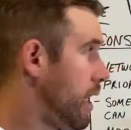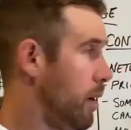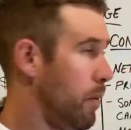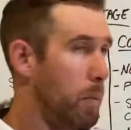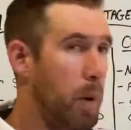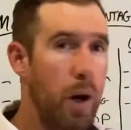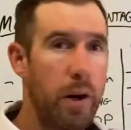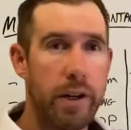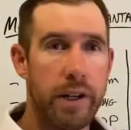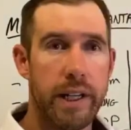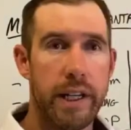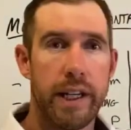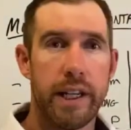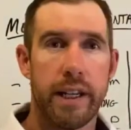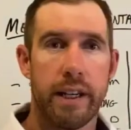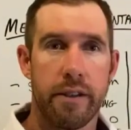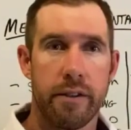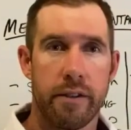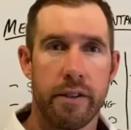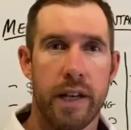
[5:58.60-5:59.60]
Part D
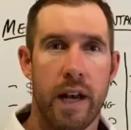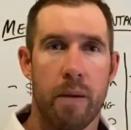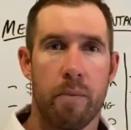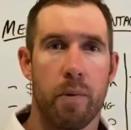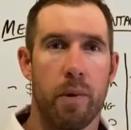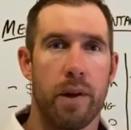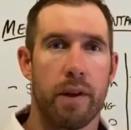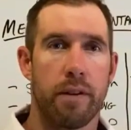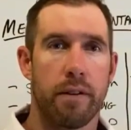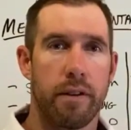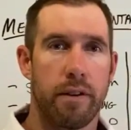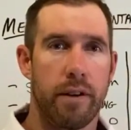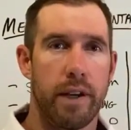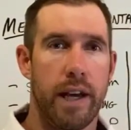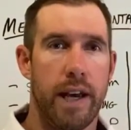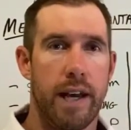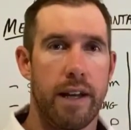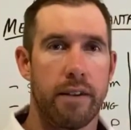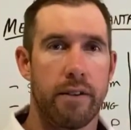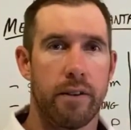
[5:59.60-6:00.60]
is separate,
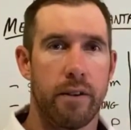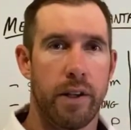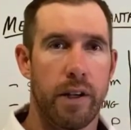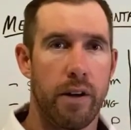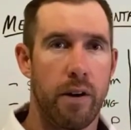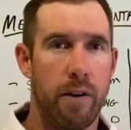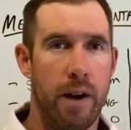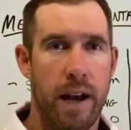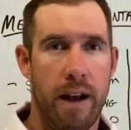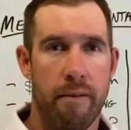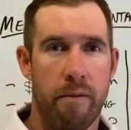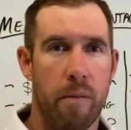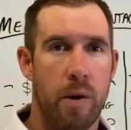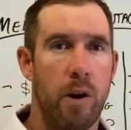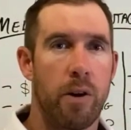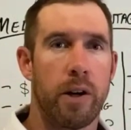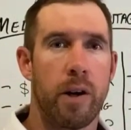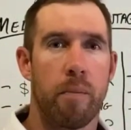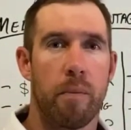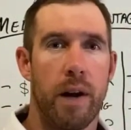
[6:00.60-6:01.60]
okay? So you don't have them
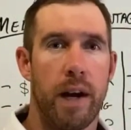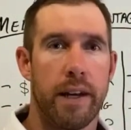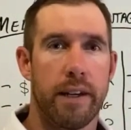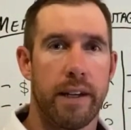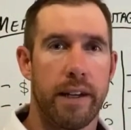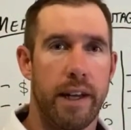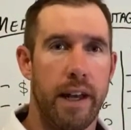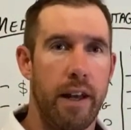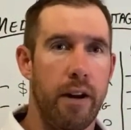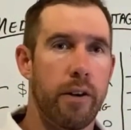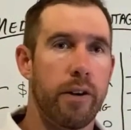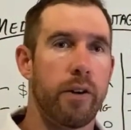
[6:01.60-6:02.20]
all combined together.